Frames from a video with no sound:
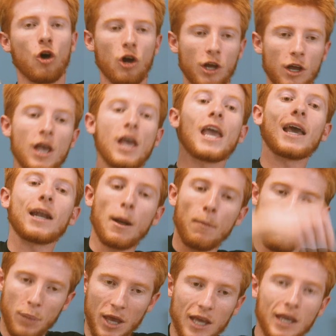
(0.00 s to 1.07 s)
hook and
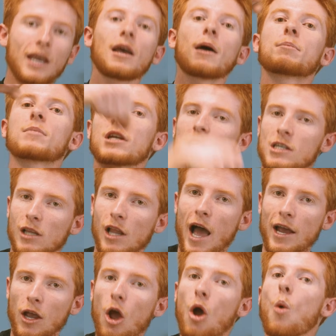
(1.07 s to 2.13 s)
I'm picking up the
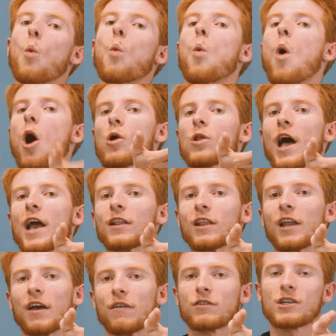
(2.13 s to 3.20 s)
slack while I
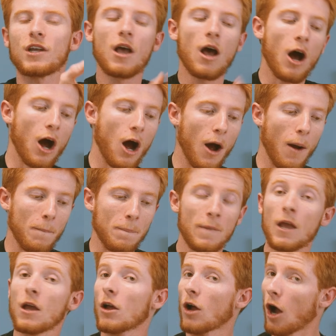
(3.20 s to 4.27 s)
lift.
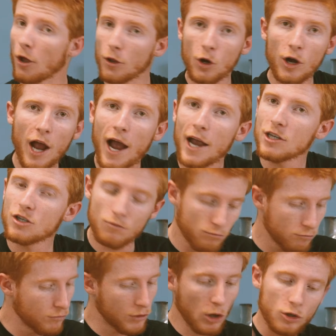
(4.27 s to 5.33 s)
Other guys,
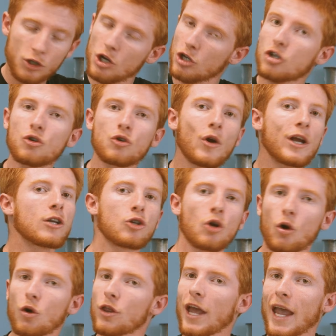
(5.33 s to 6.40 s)
they'll just straight
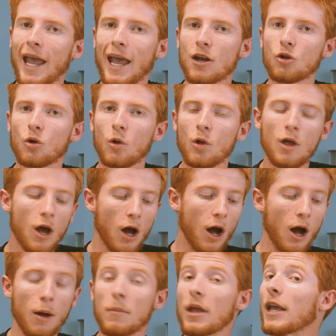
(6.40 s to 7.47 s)
turn the handle.
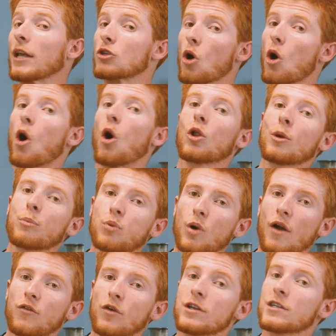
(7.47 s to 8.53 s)
It's all a
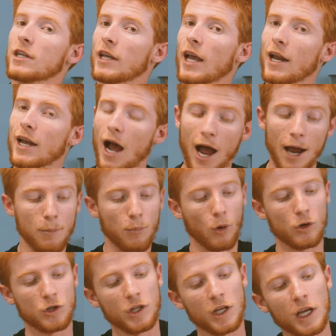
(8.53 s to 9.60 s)
preference. Again, I
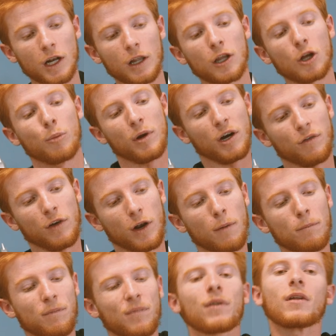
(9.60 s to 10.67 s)
personally get a little bit of a
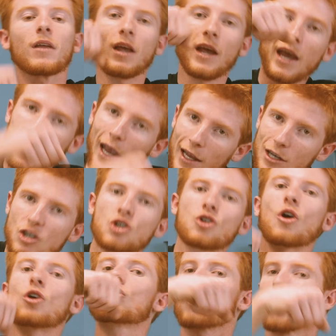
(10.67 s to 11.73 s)
nump and
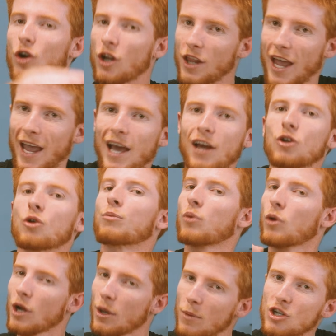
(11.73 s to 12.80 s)
start turning the handle
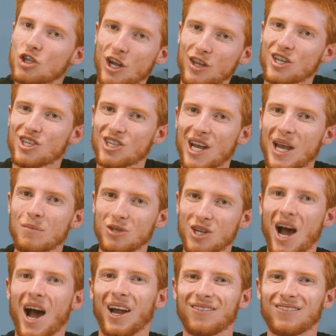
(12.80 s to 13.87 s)
pretty much at the same
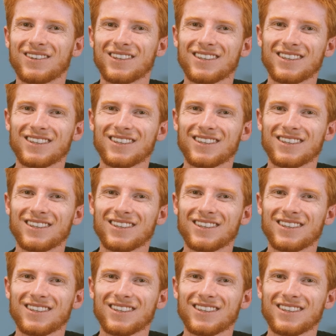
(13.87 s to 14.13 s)
time.